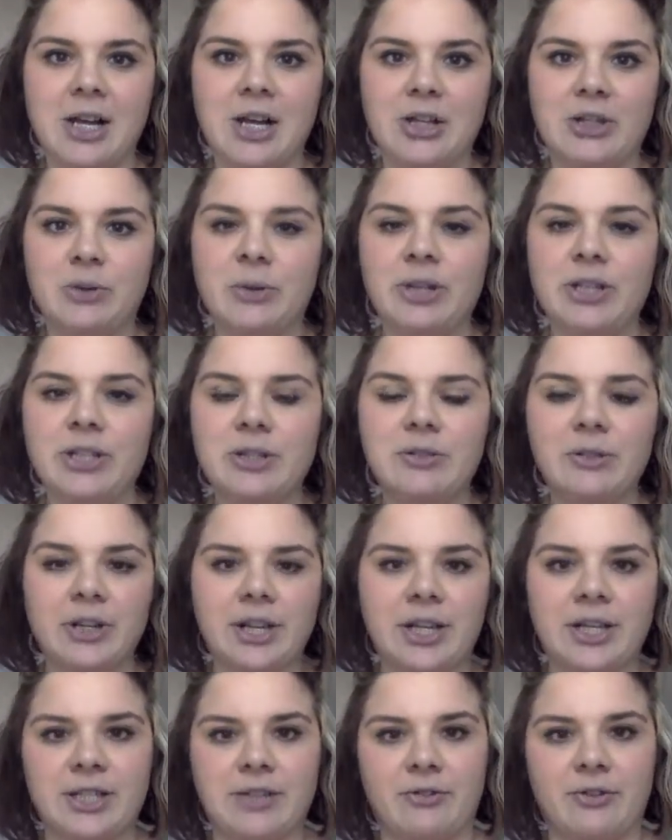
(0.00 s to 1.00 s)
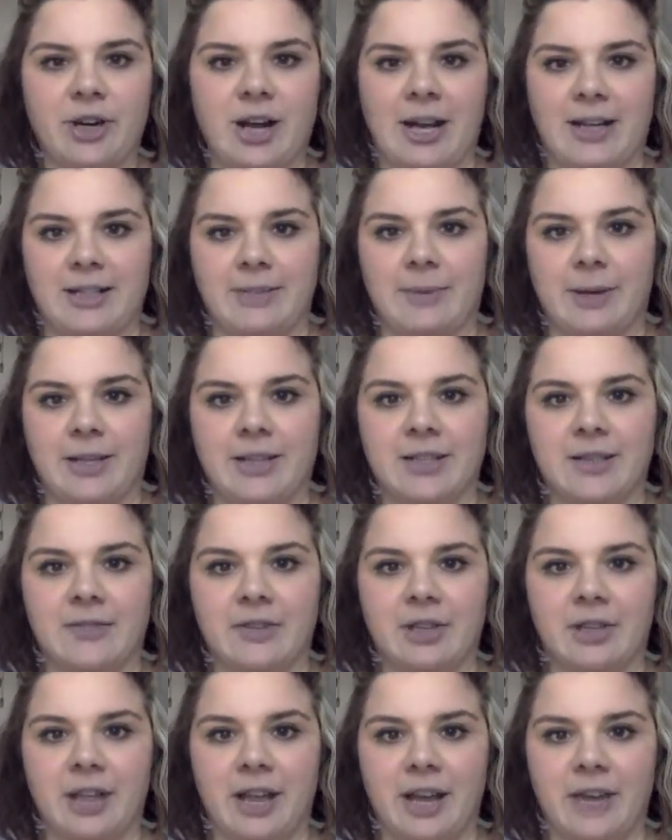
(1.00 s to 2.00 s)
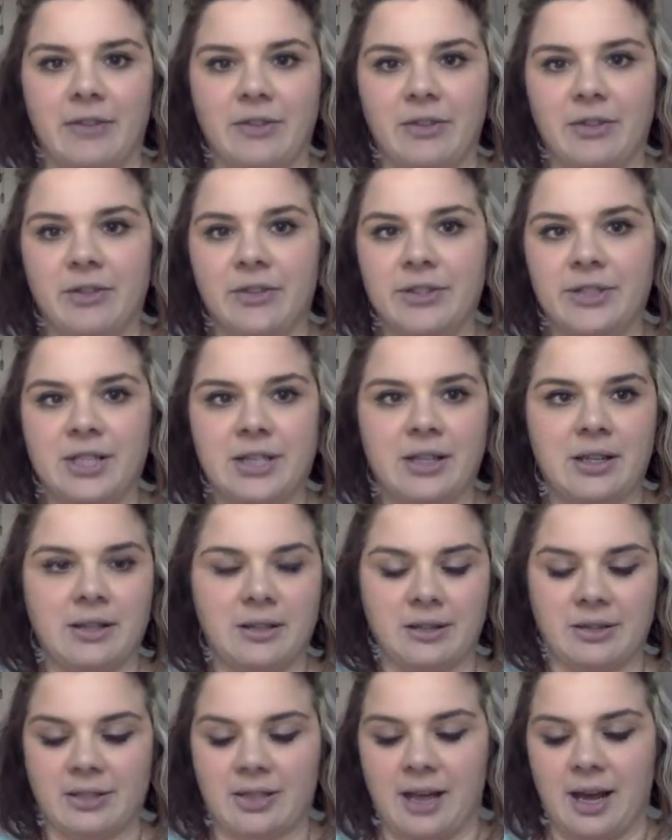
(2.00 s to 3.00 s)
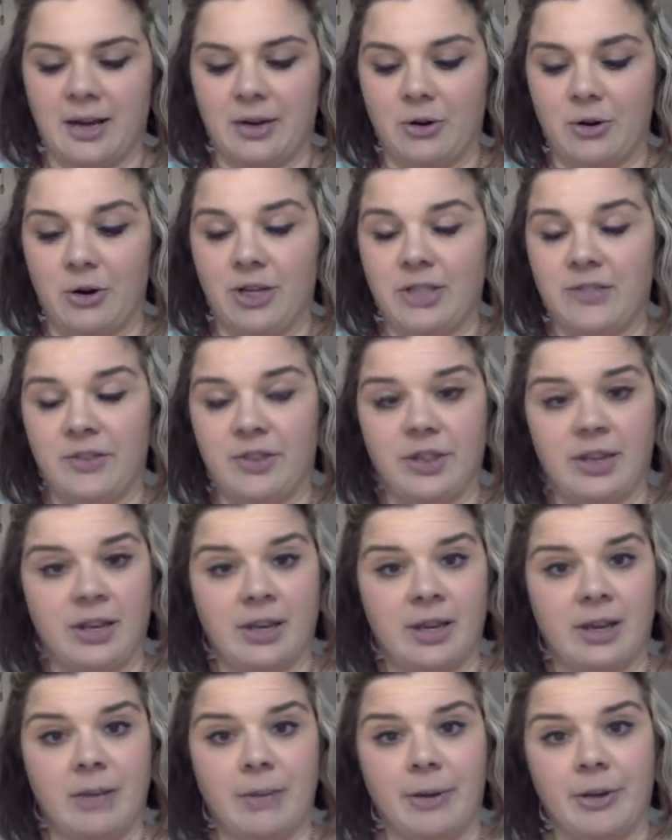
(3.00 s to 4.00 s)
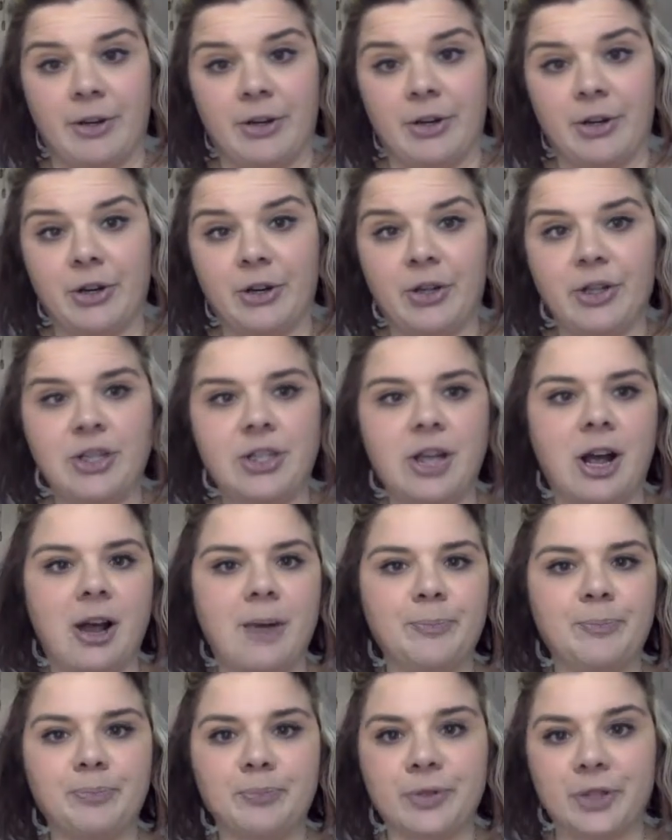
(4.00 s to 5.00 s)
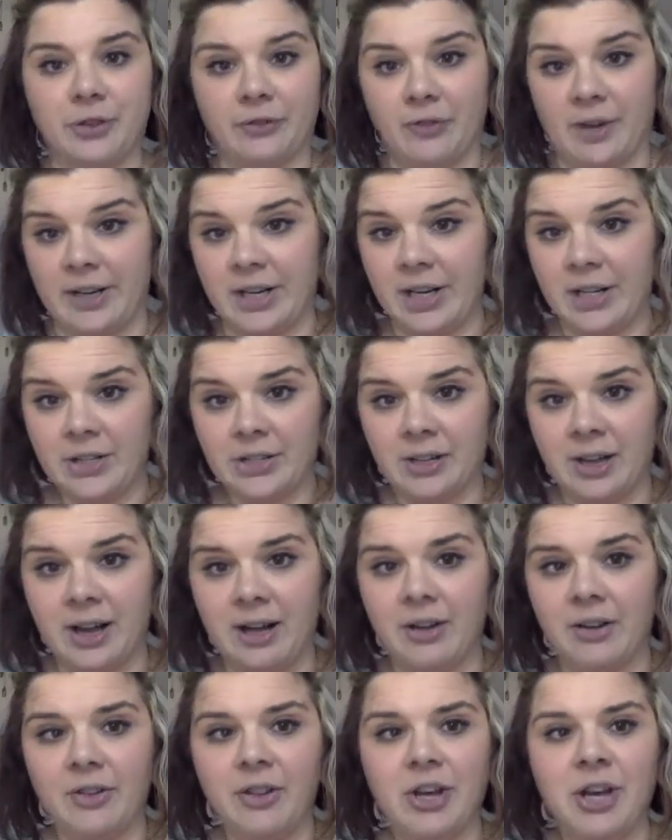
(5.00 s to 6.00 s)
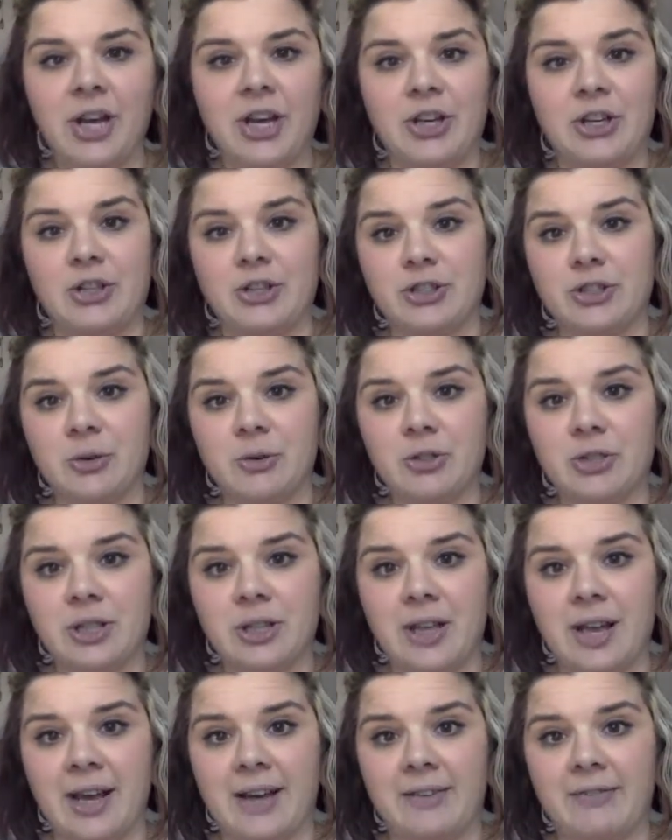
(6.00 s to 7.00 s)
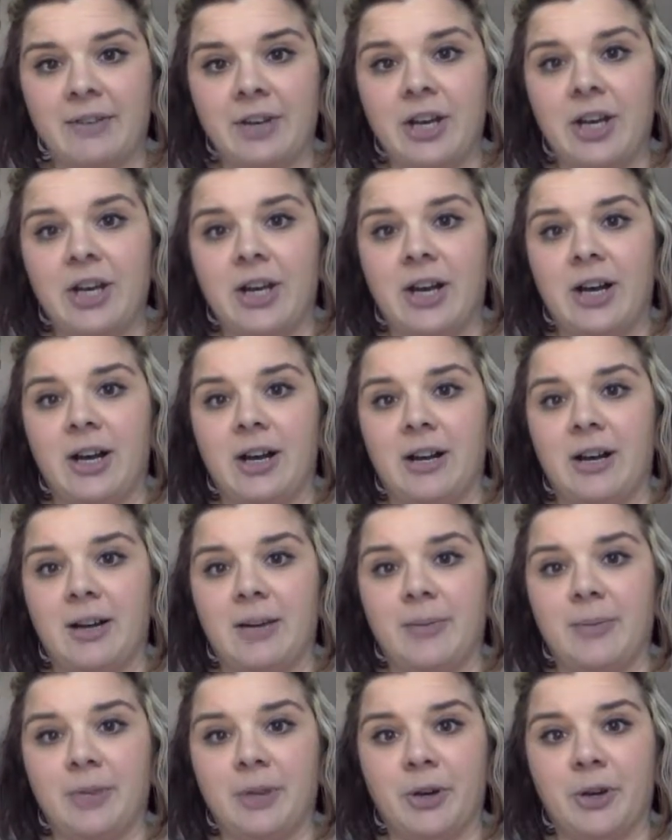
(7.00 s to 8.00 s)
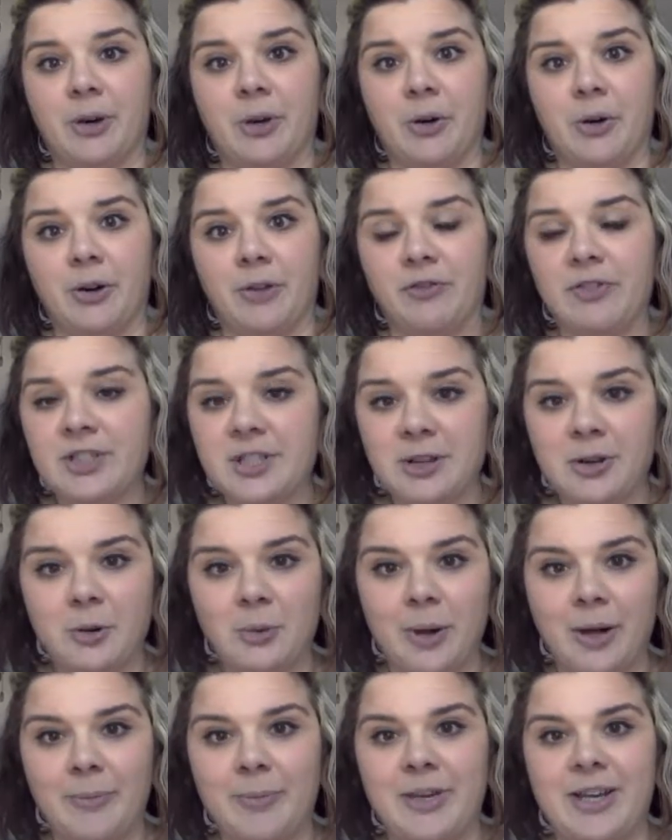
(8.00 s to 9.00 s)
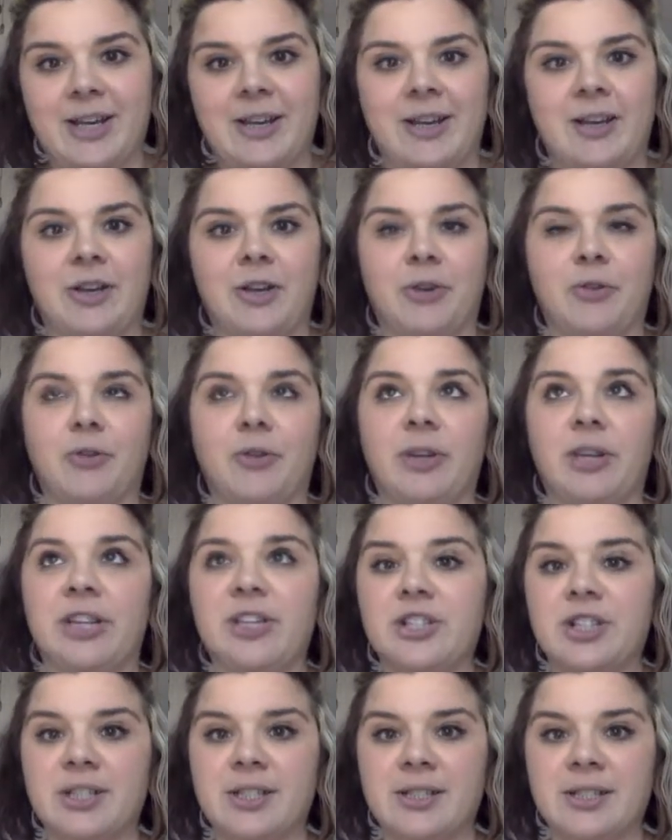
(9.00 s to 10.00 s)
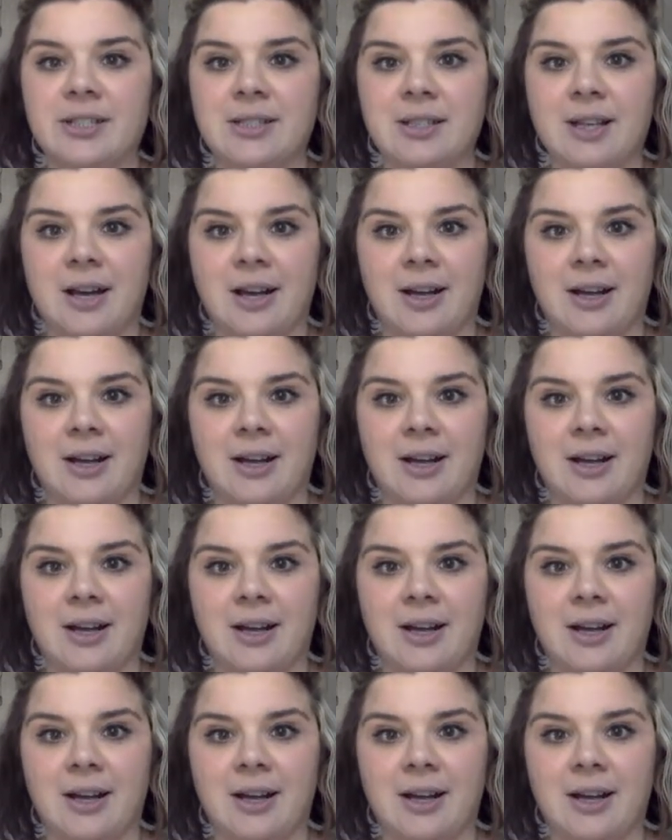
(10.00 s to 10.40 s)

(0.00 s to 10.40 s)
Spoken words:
So it lets you look at different aspects of your life. So you'll see that there's categories for thinking about your current job, your financial health, your social life, your physical well-being, your religious